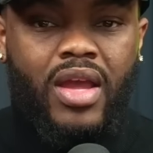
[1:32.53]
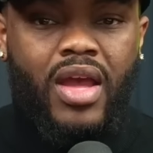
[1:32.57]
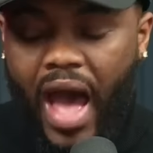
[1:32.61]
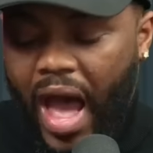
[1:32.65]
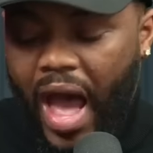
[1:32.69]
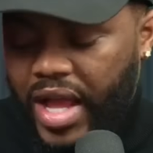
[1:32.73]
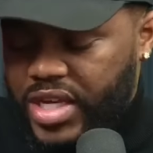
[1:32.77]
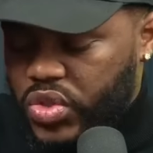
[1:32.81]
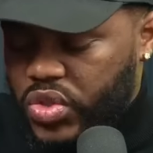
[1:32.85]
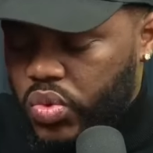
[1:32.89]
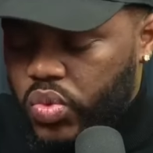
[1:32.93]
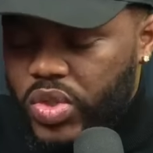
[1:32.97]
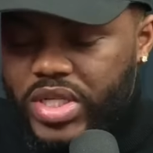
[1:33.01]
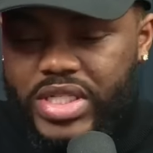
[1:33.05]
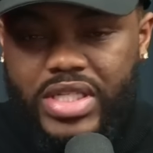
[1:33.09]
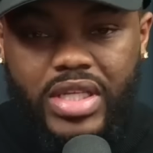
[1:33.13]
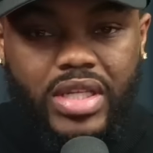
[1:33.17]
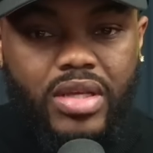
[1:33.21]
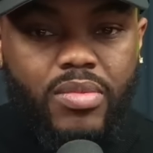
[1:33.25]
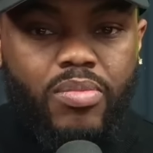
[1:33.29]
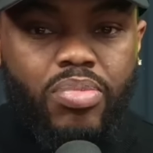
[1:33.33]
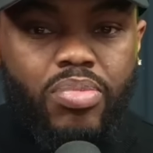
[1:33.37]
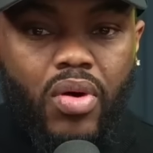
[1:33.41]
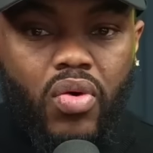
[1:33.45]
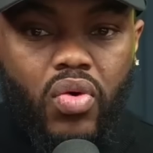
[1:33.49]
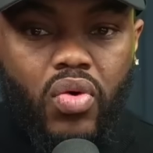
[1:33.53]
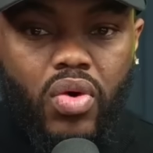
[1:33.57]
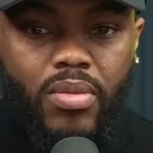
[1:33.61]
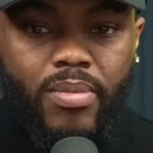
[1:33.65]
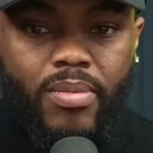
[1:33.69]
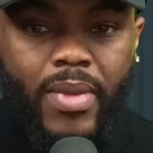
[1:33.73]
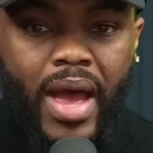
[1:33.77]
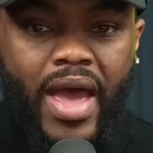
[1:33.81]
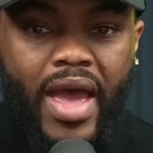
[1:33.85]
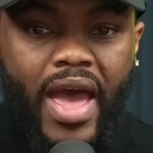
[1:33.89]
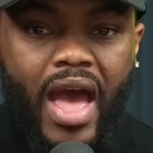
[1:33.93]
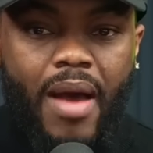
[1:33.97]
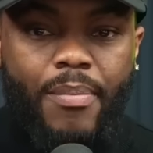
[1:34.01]
I just recently broke
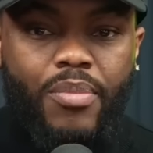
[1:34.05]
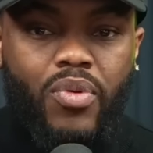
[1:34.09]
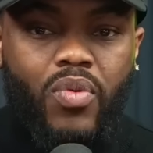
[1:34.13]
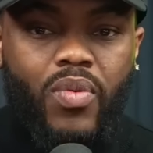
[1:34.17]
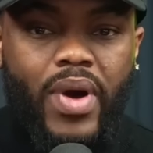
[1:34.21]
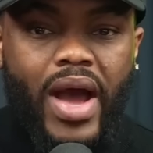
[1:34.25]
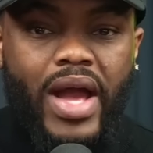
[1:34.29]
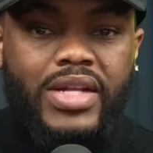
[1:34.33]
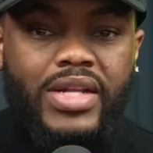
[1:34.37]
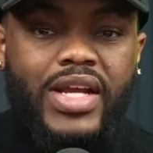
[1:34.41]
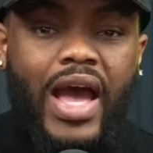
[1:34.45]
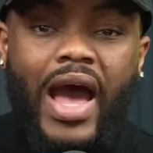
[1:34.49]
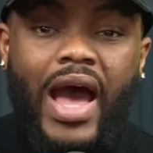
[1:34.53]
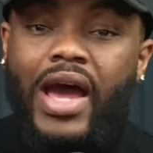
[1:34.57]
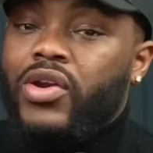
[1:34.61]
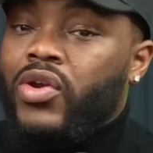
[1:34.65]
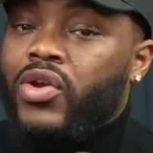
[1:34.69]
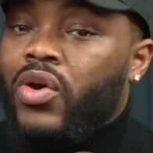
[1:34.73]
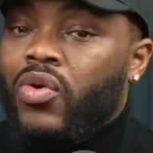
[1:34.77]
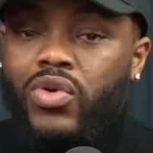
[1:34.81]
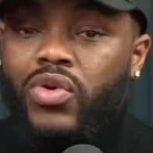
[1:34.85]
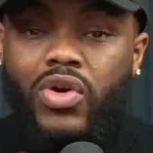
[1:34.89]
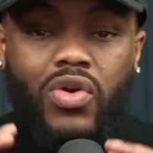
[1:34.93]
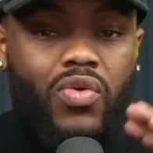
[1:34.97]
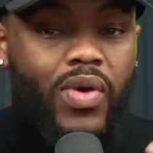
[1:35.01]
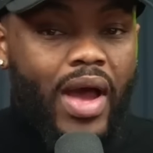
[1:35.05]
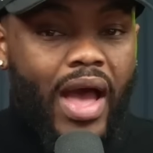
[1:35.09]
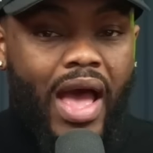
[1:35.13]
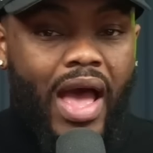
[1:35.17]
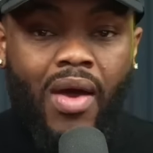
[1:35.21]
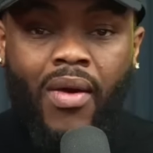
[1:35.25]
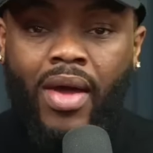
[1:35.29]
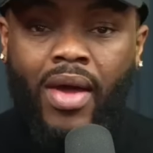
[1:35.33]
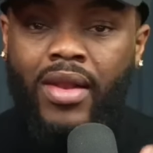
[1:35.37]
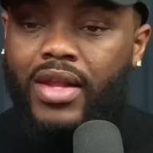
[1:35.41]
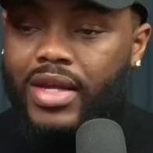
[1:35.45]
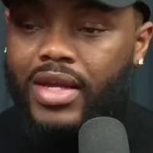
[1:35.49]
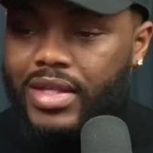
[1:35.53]
my Apple Watch. I don't know how.
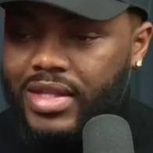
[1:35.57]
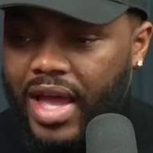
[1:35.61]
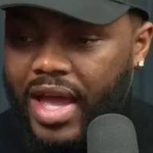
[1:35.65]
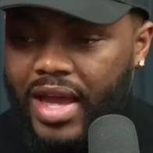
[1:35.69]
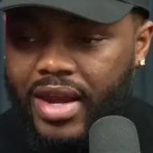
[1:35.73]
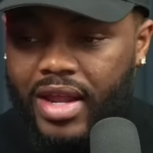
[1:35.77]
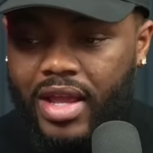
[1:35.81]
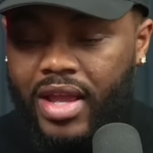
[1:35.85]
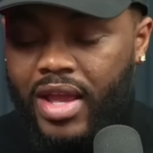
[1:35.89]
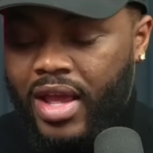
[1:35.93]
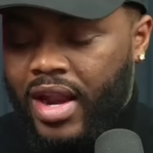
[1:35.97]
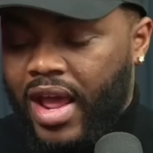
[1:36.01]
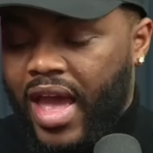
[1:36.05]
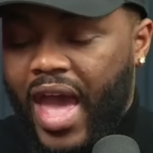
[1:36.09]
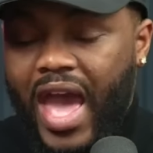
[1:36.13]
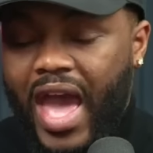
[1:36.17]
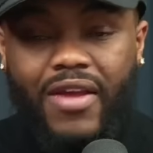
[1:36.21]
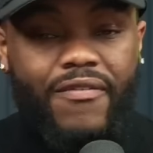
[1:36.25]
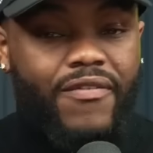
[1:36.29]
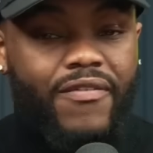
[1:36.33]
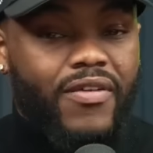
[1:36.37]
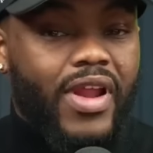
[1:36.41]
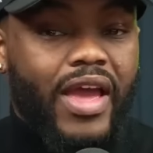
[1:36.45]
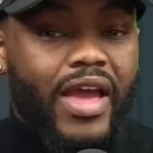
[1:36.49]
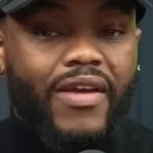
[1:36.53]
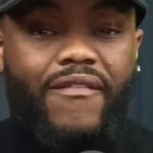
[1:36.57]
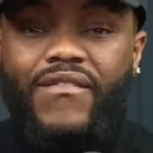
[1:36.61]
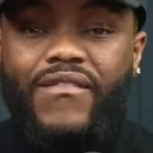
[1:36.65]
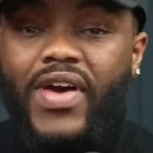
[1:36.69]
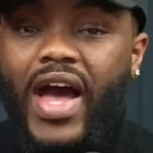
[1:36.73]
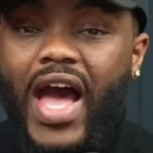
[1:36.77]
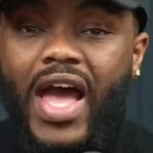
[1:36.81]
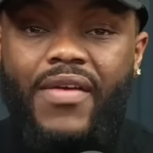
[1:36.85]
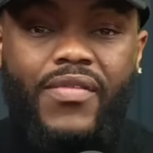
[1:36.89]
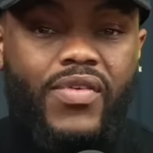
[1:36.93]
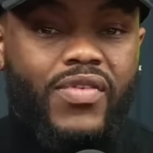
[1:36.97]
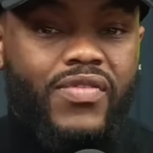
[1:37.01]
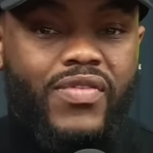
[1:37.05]
I looked at it and I had it for like
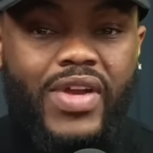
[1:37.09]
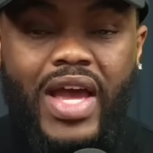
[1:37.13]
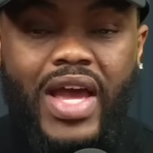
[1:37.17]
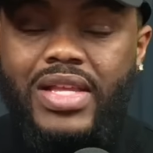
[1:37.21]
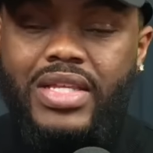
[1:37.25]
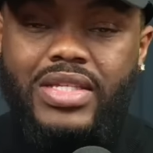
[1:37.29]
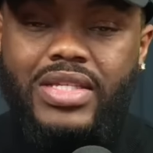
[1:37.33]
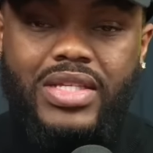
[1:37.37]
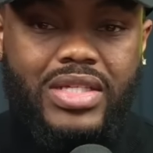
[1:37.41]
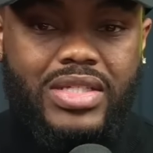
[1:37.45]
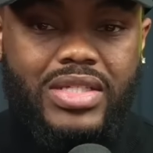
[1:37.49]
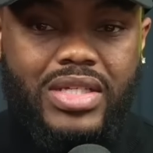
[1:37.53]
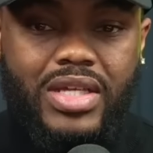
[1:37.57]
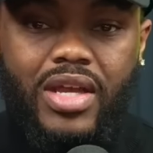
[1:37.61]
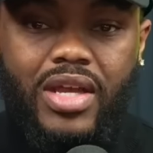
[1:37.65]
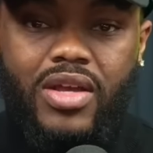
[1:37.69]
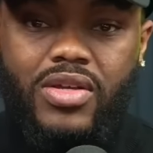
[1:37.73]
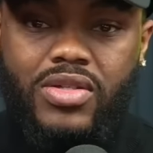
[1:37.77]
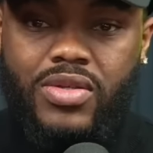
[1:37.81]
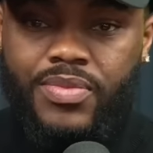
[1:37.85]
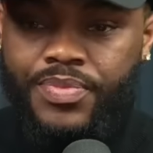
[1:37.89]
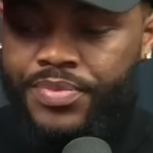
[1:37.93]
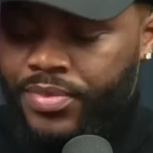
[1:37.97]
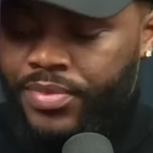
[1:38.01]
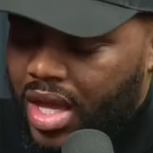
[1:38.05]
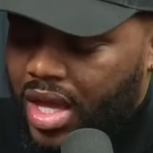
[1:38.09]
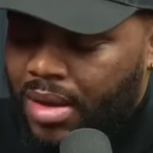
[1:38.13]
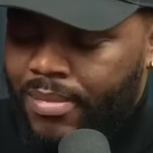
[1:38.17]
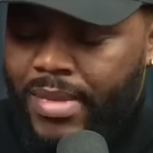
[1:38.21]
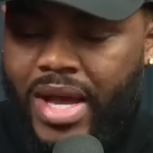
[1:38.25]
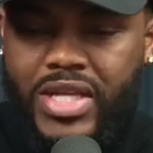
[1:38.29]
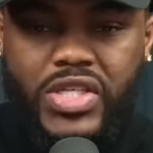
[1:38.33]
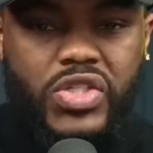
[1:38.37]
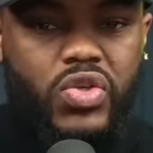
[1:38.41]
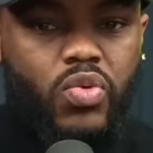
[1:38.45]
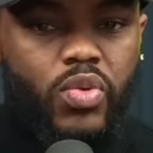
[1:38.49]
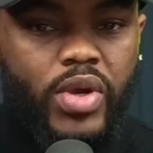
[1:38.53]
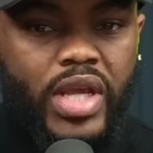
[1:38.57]
5, if not 6 years. And my
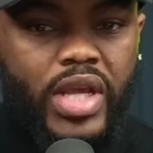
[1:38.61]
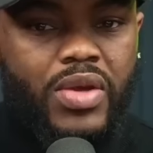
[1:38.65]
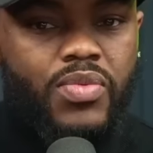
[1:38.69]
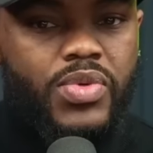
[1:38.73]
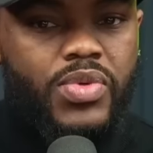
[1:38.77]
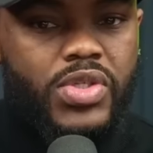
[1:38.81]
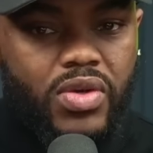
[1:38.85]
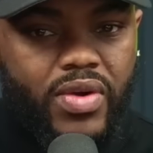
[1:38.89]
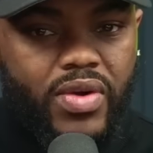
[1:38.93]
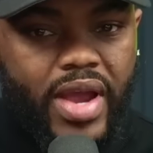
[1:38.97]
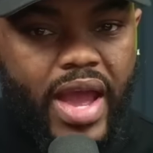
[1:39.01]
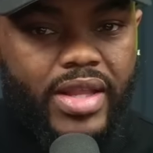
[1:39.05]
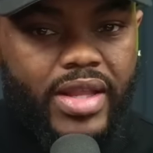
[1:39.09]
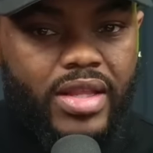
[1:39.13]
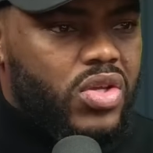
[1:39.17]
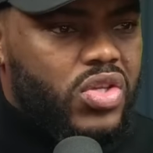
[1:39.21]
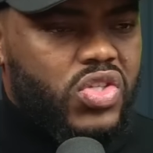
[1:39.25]
screen was cracked.